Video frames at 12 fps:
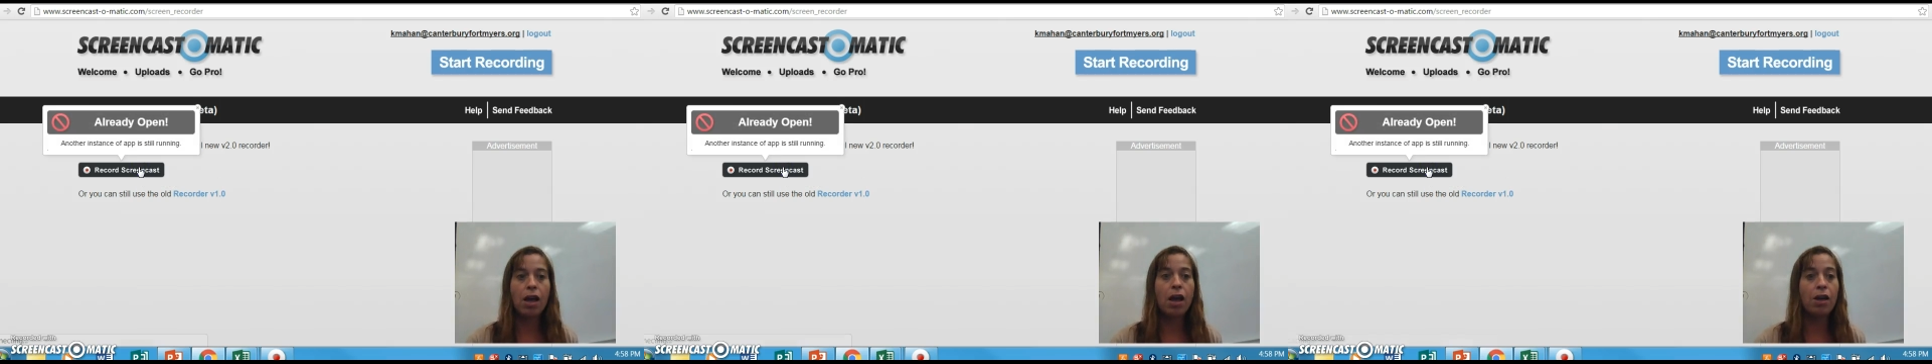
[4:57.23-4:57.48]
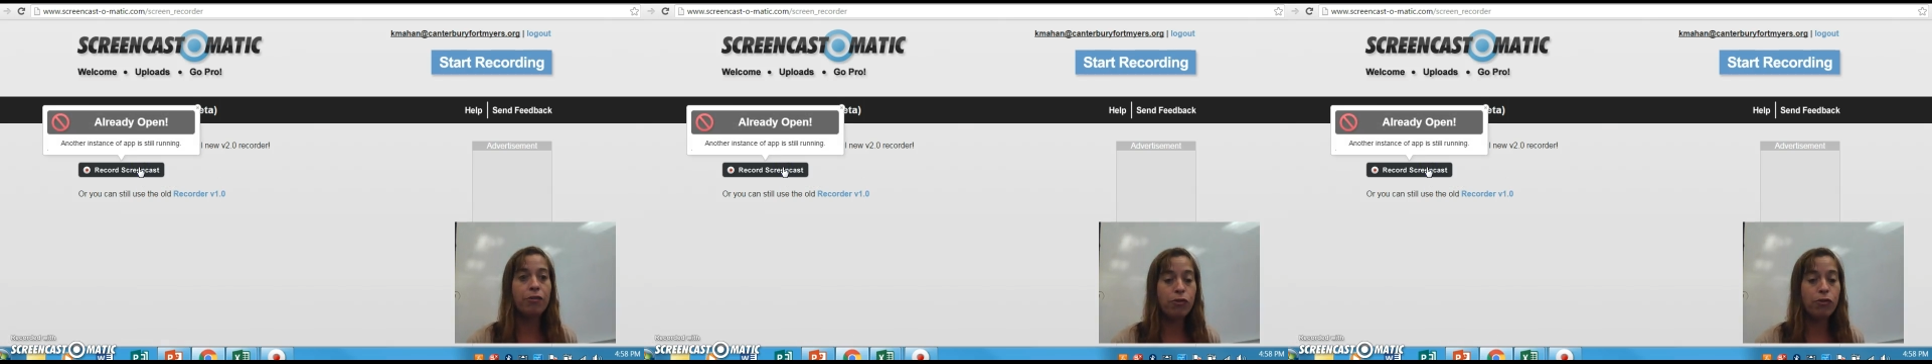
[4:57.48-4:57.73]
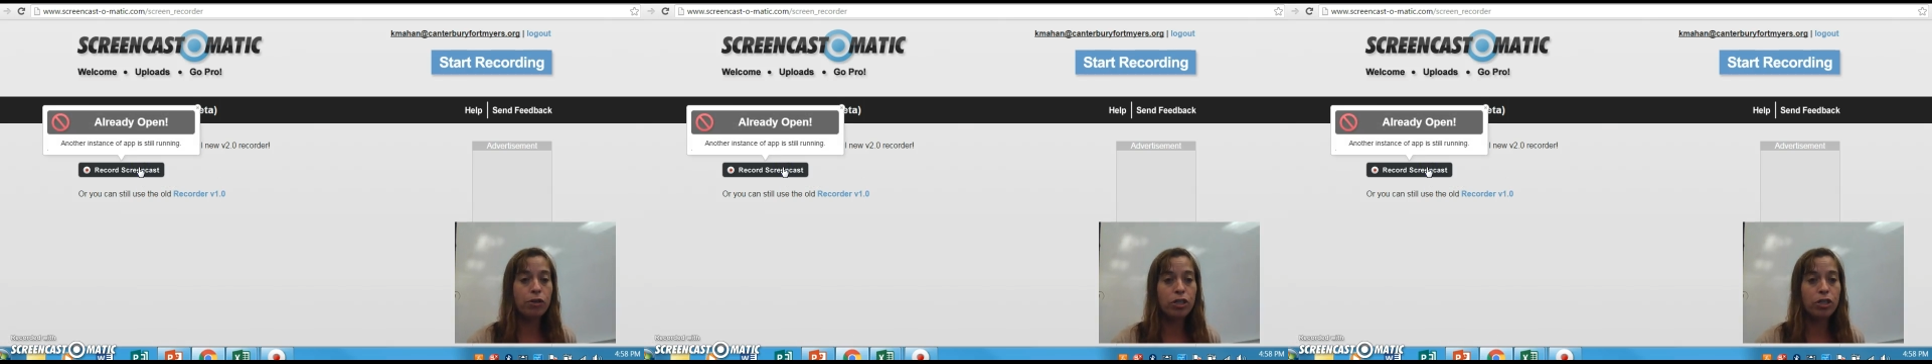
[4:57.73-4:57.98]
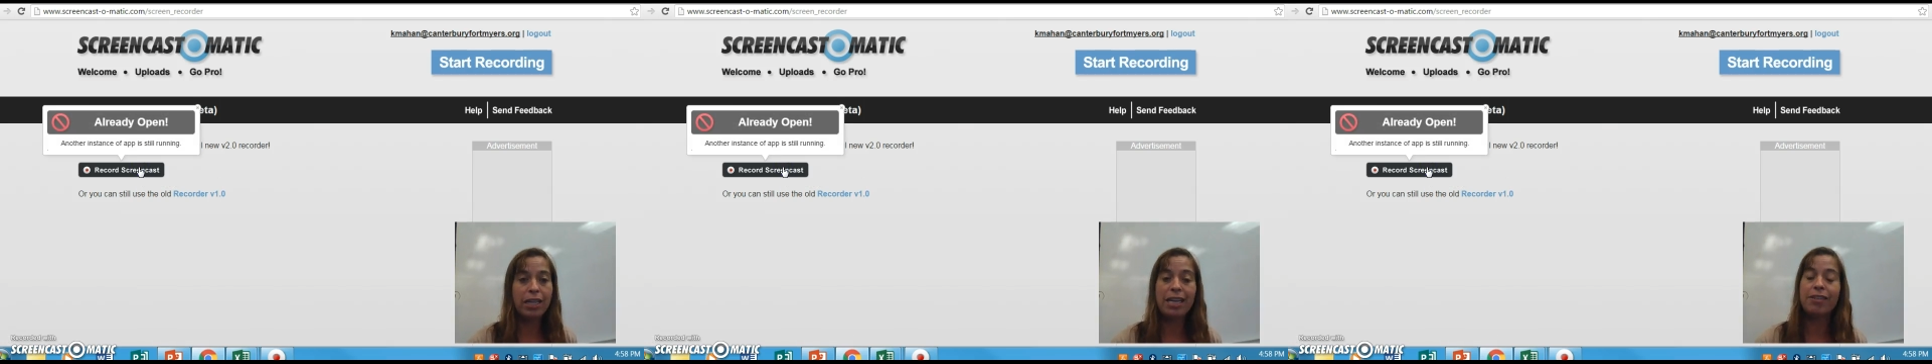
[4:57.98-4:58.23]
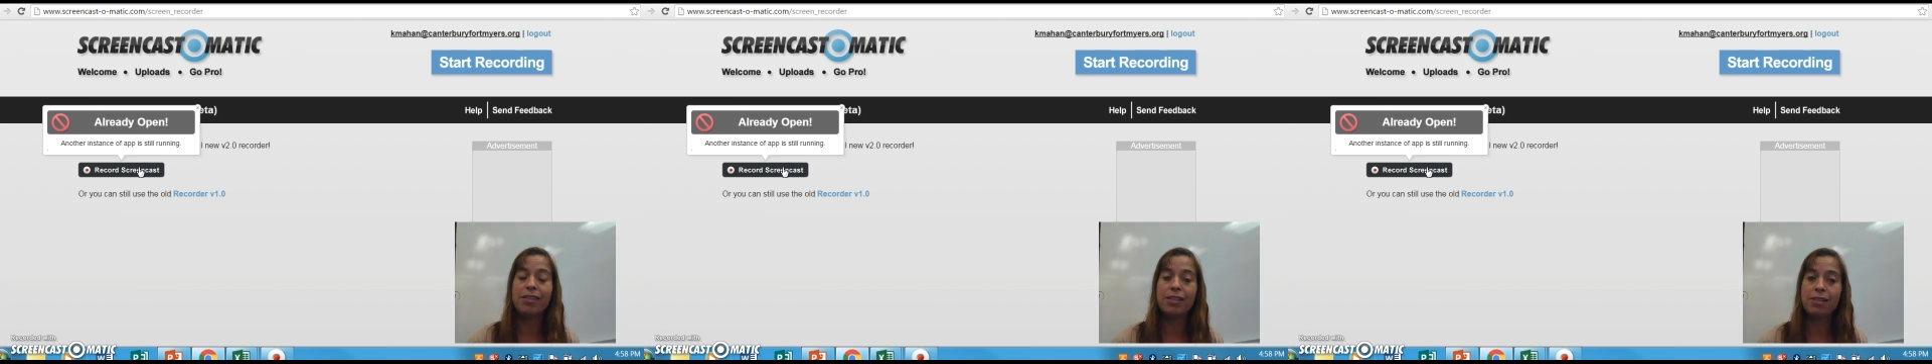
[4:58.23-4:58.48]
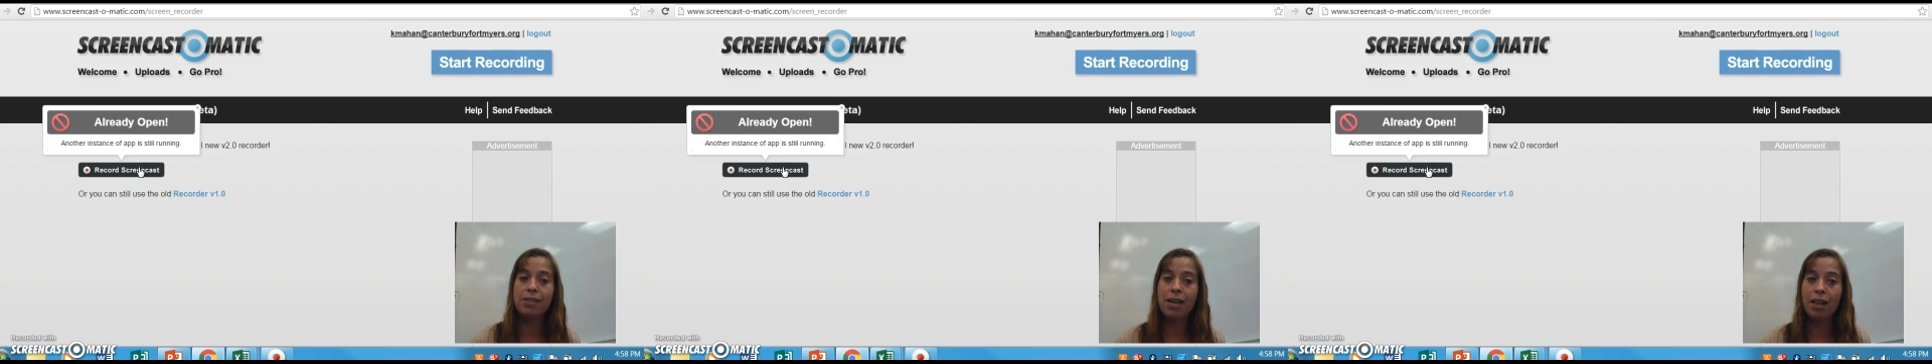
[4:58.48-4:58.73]
Unfortunately, this
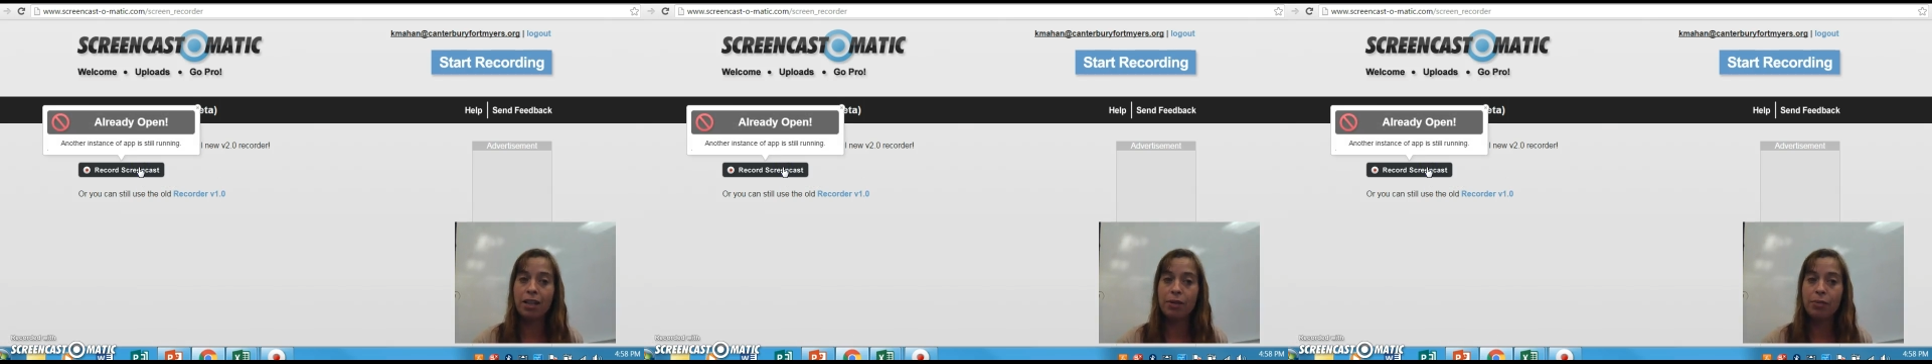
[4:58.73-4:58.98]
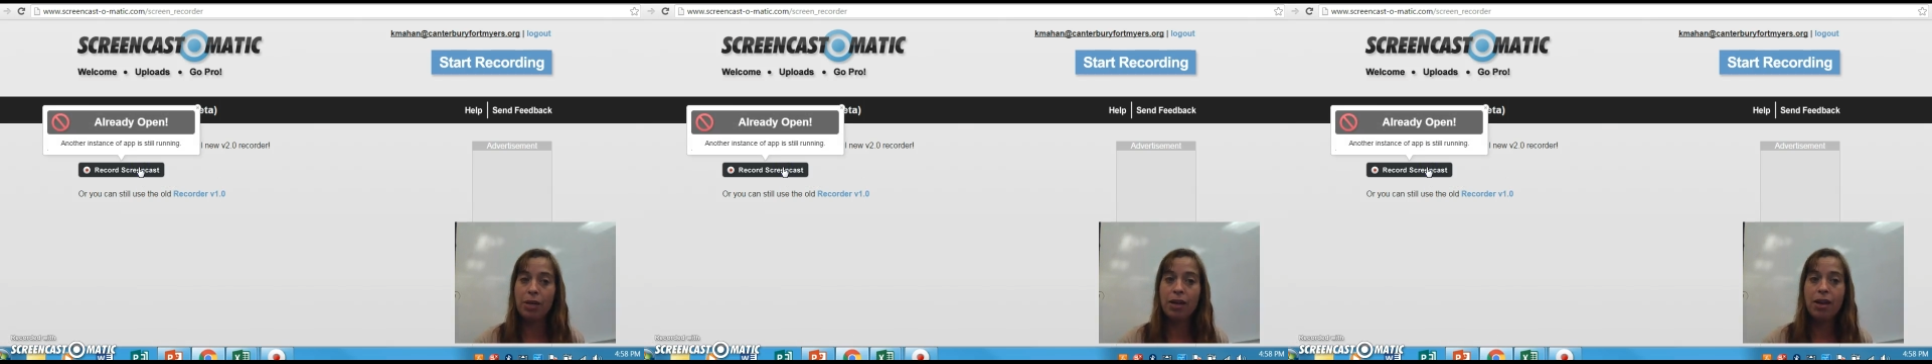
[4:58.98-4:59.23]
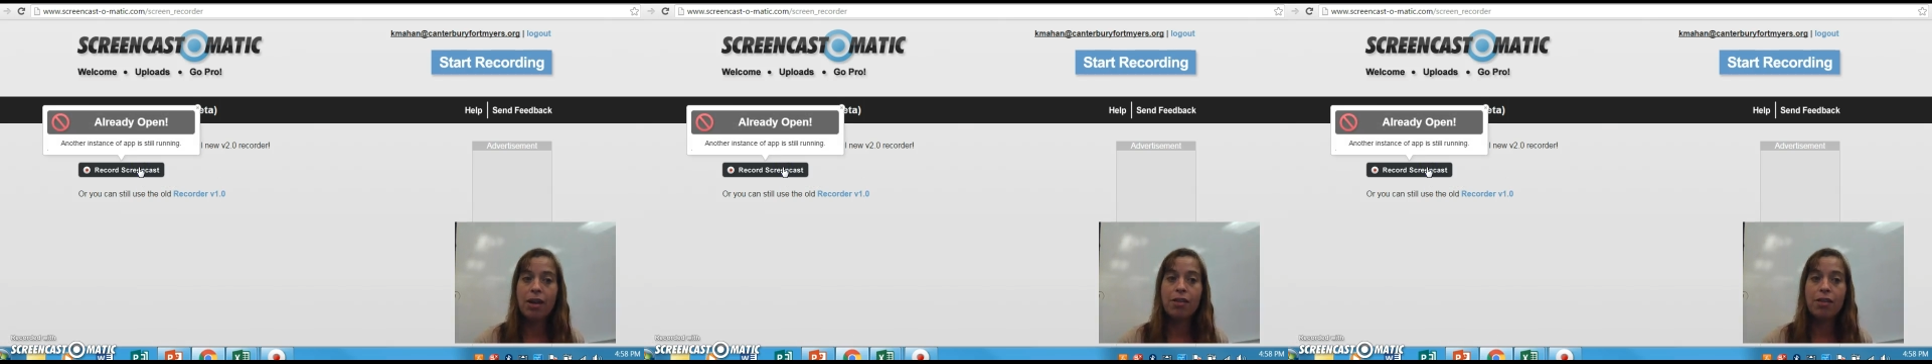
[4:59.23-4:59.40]
is telling me